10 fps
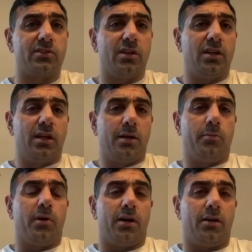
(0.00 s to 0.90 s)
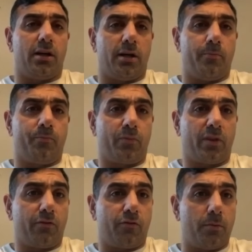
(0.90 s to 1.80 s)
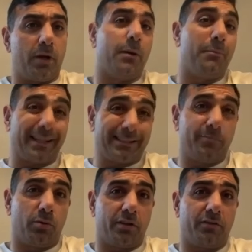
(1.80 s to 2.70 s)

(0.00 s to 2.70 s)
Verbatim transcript: But um, from a combative point of view,